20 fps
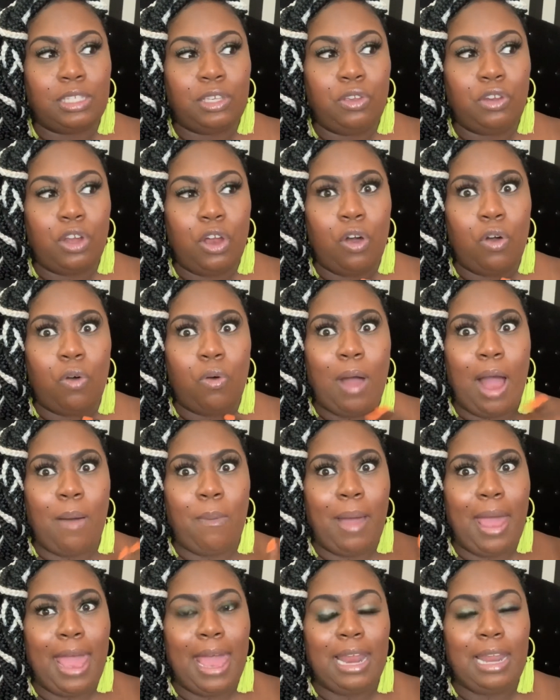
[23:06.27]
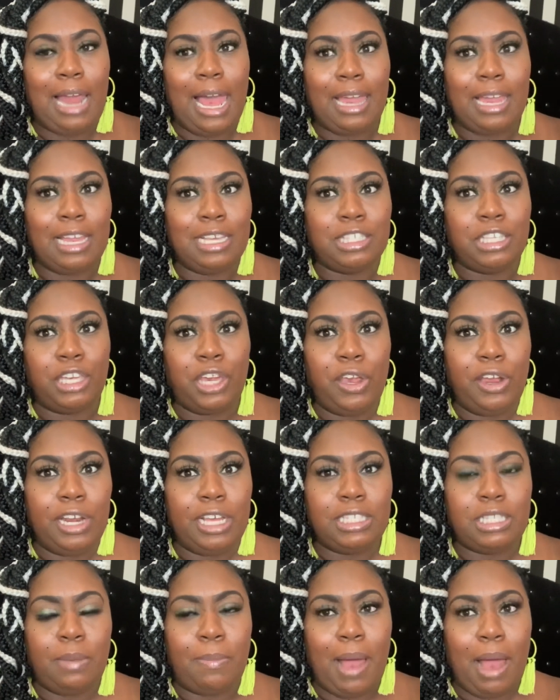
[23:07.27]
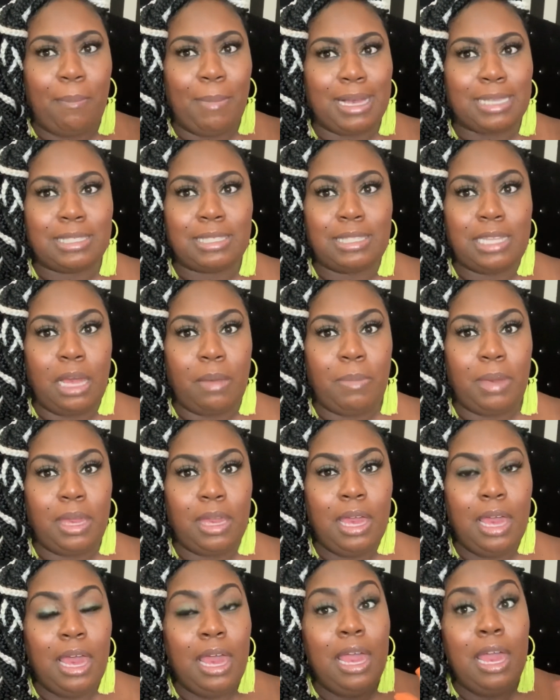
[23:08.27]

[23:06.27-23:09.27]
you know, I had like insecurities about my stomach.